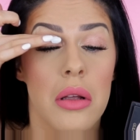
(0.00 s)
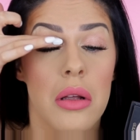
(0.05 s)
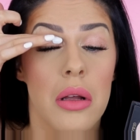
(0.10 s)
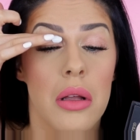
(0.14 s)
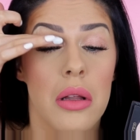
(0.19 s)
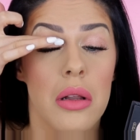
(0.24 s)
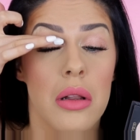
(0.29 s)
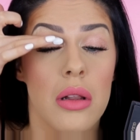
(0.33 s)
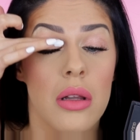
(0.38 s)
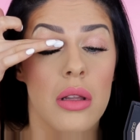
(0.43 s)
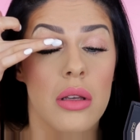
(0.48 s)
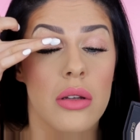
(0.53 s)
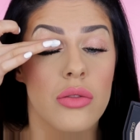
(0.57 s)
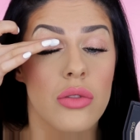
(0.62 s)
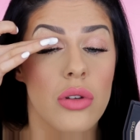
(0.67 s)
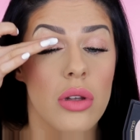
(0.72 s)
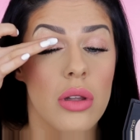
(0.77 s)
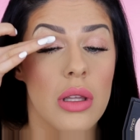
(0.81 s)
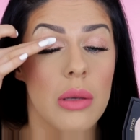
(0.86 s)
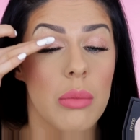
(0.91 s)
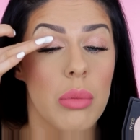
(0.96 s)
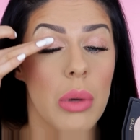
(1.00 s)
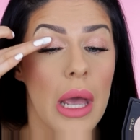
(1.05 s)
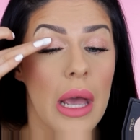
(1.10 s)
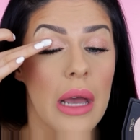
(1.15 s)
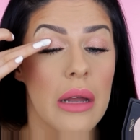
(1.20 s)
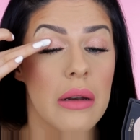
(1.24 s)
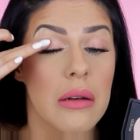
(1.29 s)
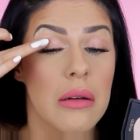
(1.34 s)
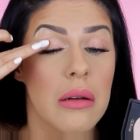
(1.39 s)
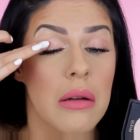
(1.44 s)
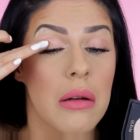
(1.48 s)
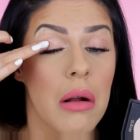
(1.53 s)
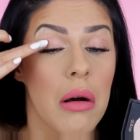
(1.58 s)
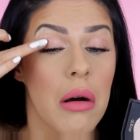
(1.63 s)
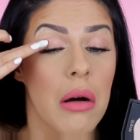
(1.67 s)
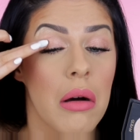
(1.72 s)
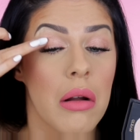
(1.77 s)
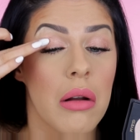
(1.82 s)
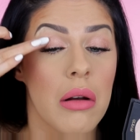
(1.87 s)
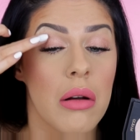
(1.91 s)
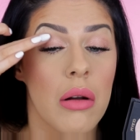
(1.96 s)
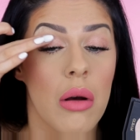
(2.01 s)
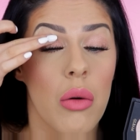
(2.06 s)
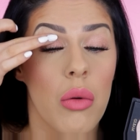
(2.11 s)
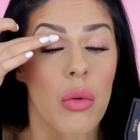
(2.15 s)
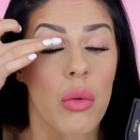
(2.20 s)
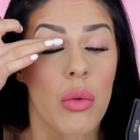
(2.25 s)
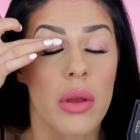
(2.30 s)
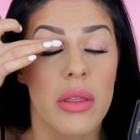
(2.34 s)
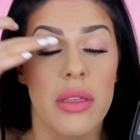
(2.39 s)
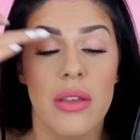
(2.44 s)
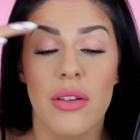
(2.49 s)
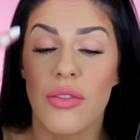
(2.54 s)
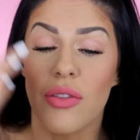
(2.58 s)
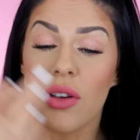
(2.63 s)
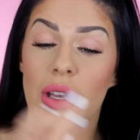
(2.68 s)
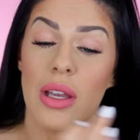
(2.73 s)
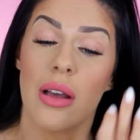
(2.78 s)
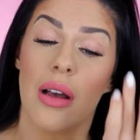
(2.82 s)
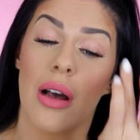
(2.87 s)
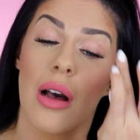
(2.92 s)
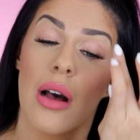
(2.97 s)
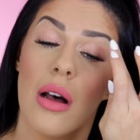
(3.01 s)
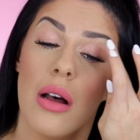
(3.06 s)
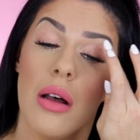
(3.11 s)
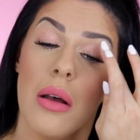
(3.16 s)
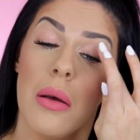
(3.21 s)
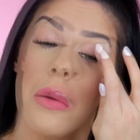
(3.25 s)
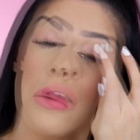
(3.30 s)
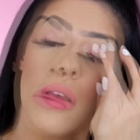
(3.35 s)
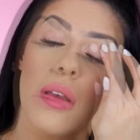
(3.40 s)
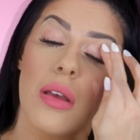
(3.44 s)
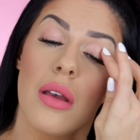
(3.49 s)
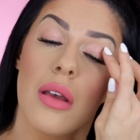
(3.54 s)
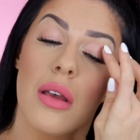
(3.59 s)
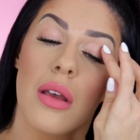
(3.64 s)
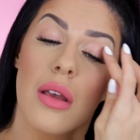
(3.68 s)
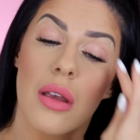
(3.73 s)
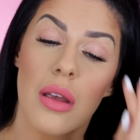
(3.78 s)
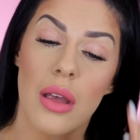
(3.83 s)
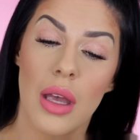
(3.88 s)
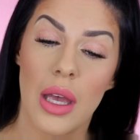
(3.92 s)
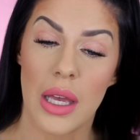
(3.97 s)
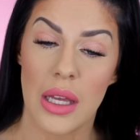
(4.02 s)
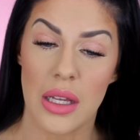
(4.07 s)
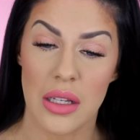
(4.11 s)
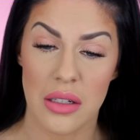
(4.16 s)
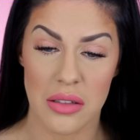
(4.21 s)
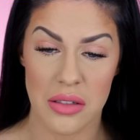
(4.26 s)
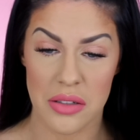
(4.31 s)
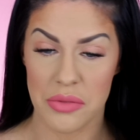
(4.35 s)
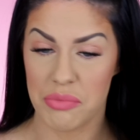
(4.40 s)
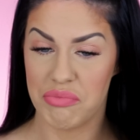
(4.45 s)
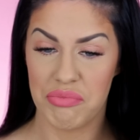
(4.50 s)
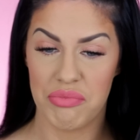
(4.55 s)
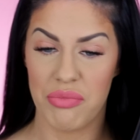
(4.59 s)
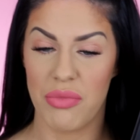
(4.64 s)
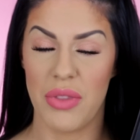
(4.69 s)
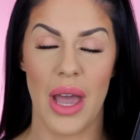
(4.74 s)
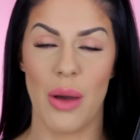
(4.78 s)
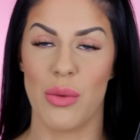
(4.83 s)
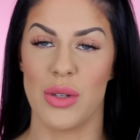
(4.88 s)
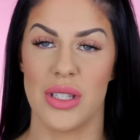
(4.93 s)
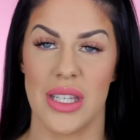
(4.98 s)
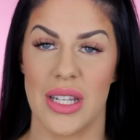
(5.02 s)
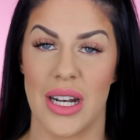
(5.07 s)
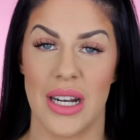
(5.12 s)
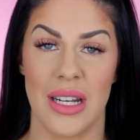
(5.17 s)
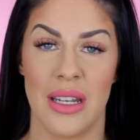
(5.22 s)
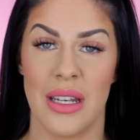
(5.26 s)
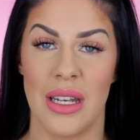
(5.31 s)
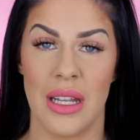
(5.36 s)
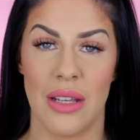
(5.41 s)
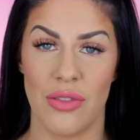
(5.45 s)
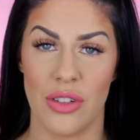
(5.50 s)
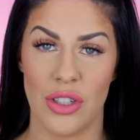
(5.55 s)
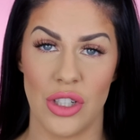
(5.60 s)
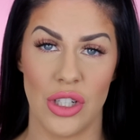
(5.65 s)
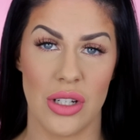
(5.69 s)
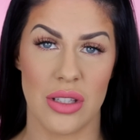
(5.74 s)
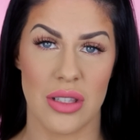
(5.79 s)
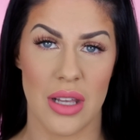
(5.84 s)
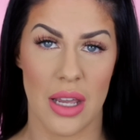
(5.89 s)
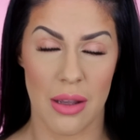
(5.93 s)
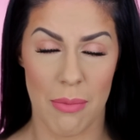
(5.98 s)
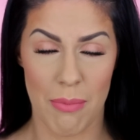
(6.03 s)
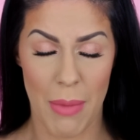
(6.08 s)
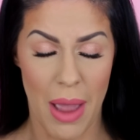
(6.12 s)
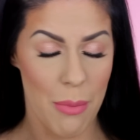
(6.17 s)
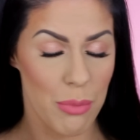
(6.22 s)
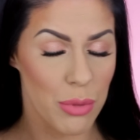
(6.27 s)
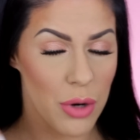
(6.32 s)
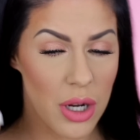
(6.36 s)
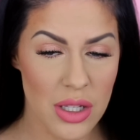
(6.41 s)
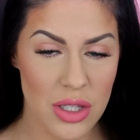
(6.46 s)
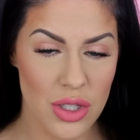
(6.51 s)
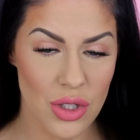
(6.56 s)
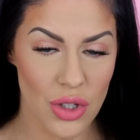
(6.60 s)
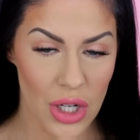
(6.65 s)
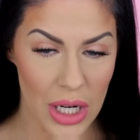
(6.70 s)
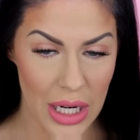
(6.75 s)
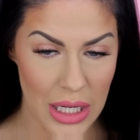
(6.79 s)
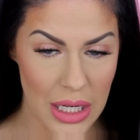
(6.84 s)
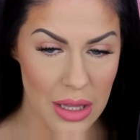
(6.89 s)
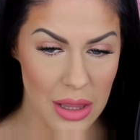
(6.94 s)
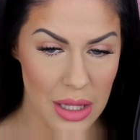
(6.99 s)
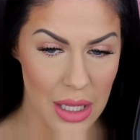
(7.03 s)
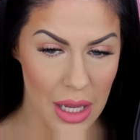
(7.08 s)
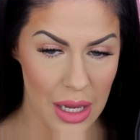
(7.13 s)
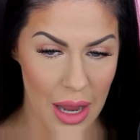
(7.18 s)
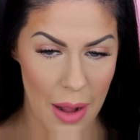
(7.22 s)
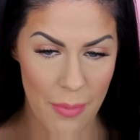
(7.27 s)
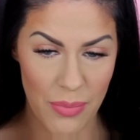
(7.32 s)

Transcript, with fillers: I literally patted it on with a finger and that was it. I didn't even use like a matte bronzer or anything.